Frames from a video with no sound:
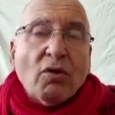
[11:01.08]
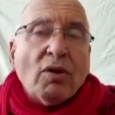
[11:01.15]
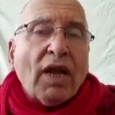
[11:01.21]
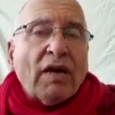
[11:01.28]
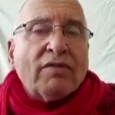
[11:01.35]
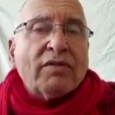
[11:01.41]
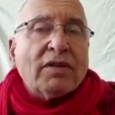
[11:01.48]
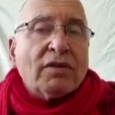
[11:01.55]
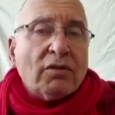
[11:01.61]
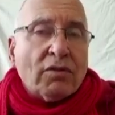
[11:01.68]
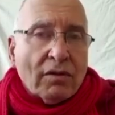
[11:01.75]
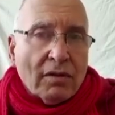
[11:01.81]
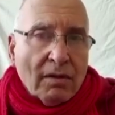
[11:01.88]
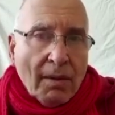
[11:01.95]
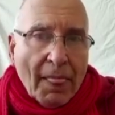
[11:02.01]
love at all.
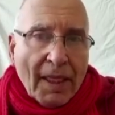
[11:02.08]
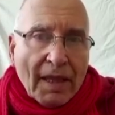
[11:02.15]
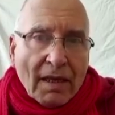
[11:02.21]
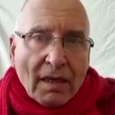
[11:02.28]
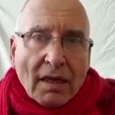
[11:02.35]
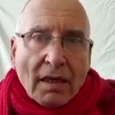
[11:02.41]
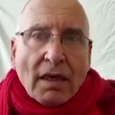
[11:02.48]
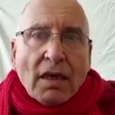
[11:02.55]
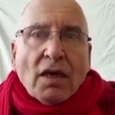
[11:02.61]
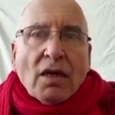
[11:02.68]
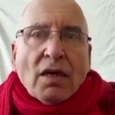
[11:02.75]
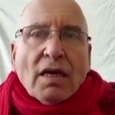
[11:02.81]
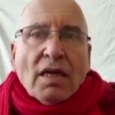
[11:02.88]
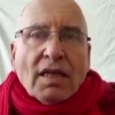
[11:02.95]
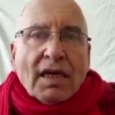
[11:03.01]

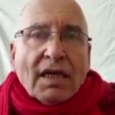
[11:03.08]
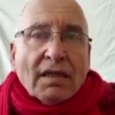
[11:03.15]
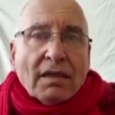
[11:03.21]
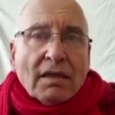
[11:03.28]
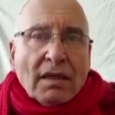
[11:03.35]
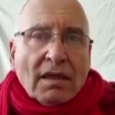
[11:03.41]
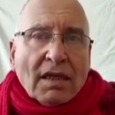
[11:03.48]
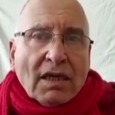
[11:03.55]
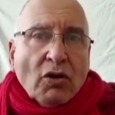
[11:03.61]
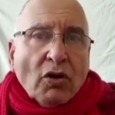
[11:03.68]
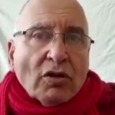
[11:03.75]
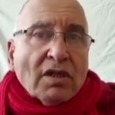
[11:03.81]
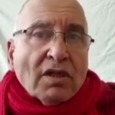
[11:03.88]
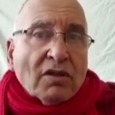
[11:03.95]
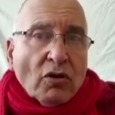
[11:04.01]
And then
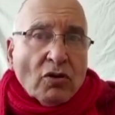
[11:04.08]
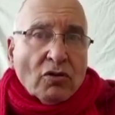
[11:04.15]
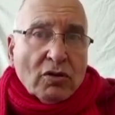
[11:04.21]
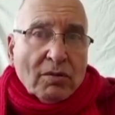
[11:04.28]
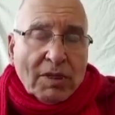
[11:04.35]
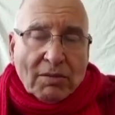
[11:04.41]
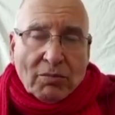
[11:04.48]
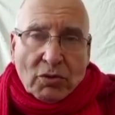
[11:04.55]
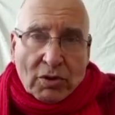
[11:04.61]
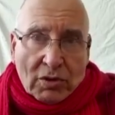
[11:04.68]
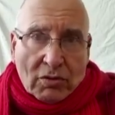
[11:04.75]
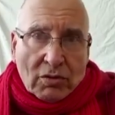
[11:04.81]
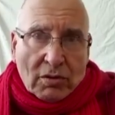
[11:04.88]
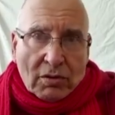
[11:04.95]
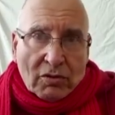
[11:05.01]
God didn't talk to him anymore
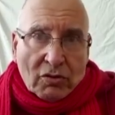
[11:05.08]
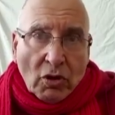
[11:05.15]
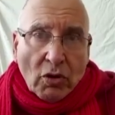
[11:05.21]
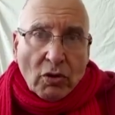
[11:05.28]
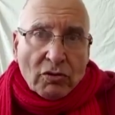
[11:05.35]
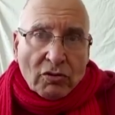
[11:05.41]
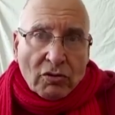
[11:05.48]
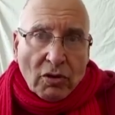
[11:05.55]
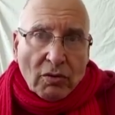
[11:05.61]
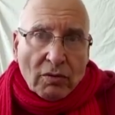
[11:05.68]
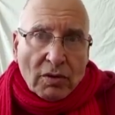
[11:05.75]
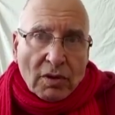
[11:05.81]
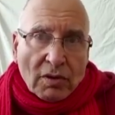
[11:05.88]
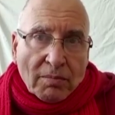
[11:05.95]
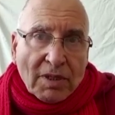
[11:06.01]
at all. So
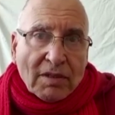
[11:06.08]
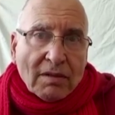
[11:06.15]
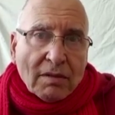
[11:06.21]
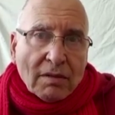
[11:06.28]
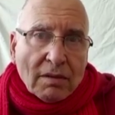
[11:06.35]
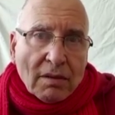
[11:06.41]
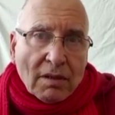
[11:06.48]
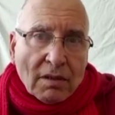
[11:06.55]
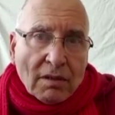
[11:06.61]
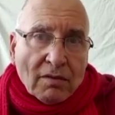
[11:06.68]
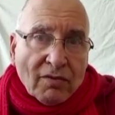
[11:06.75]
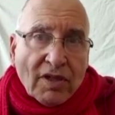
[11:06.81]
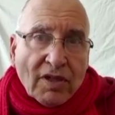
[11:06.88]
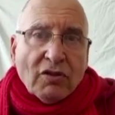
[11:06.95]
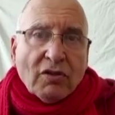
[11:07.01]
it means that
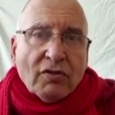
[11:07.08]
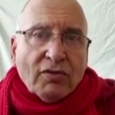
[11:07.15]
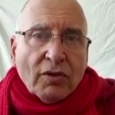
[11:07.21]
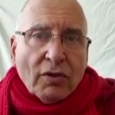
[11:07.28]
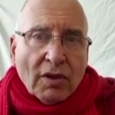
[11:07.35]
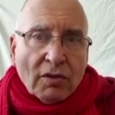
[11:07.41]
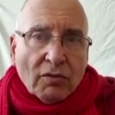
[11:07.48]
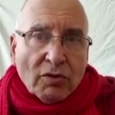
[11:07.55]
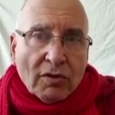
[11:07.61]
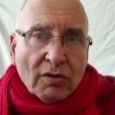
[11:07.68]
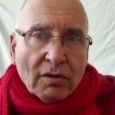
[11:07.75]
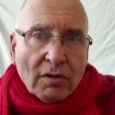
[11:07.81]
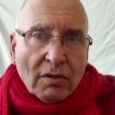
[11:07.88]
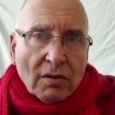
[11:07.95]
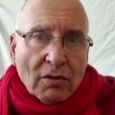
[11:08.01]
first of all, it was
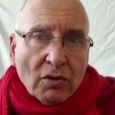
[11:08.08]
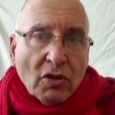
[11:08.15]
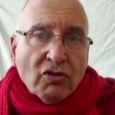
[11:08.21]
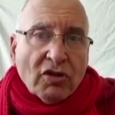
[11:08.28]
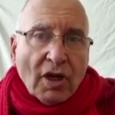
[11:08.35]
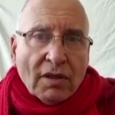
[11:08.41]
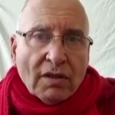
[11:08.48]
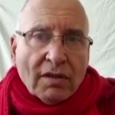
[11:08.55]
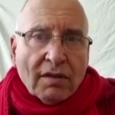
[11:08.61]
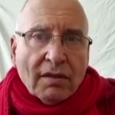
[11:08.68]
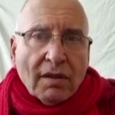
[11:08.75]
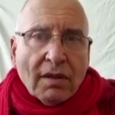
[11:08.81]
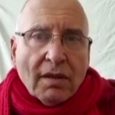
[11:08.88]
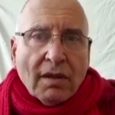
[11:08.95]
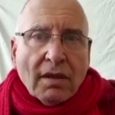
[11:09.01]
not just
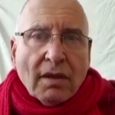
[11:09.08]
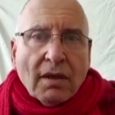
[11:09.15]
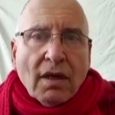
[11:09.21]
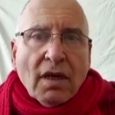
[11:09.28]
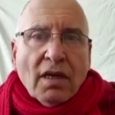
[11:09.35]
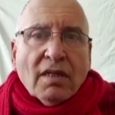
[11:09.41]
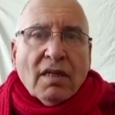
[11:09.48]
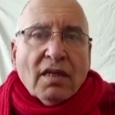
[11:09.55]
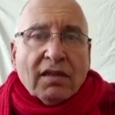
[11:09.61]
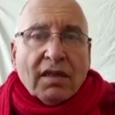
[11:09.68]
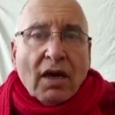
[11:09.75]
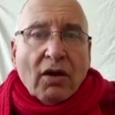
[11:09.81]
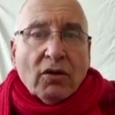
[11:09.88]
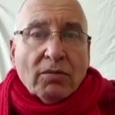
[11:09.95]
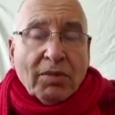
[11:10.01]
a test
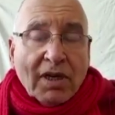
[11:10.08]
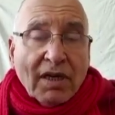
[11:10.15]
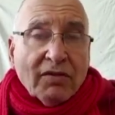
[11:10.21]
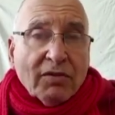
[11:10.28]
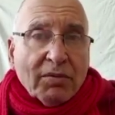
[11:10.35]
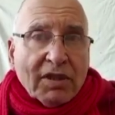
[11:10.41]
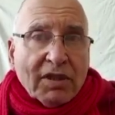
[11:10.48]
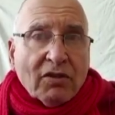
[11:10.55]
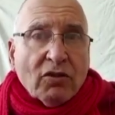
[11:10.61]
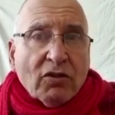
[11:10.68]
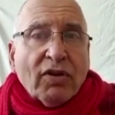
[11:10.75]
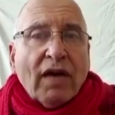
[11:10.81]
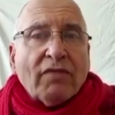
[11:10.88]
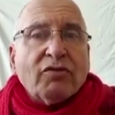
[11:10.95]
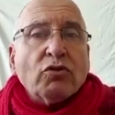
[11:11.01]
how he believed, but a test of
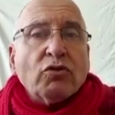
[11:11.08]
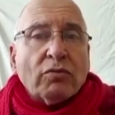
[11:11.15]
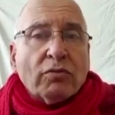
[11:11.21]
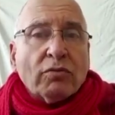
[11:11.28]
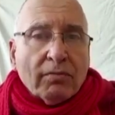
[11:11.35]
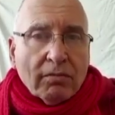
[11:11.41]
love too.